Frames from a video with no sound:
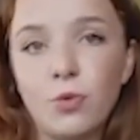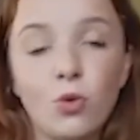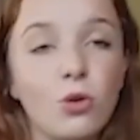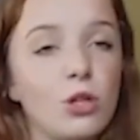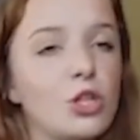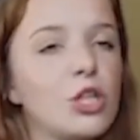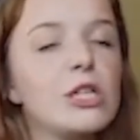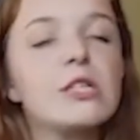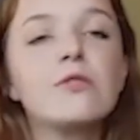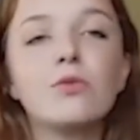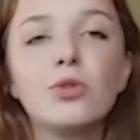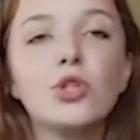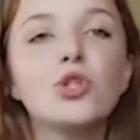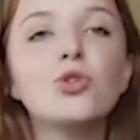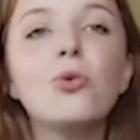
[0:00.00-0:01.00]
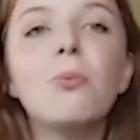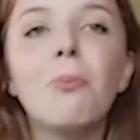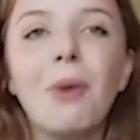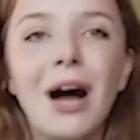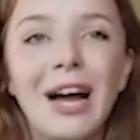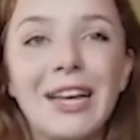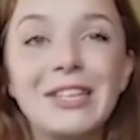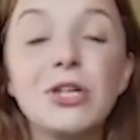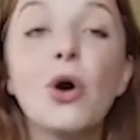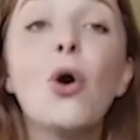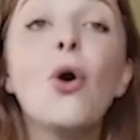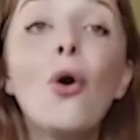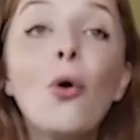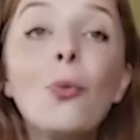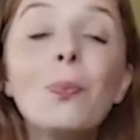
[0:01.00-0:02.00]
Or just, would you mind
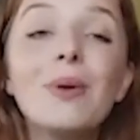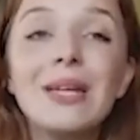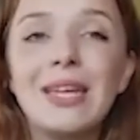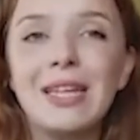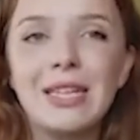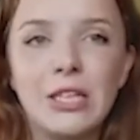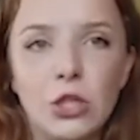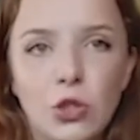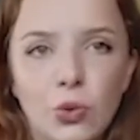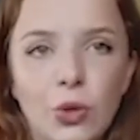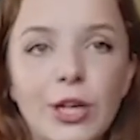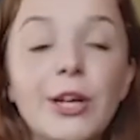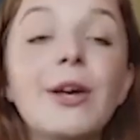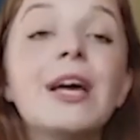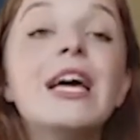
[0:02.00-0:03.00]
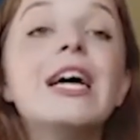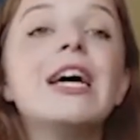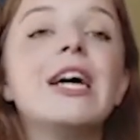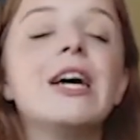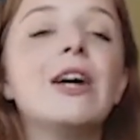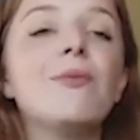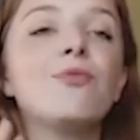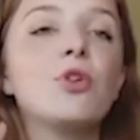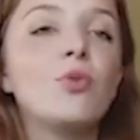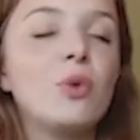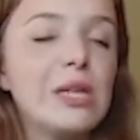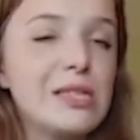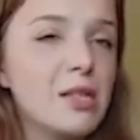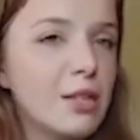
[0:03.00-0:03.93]
opening the door? What's the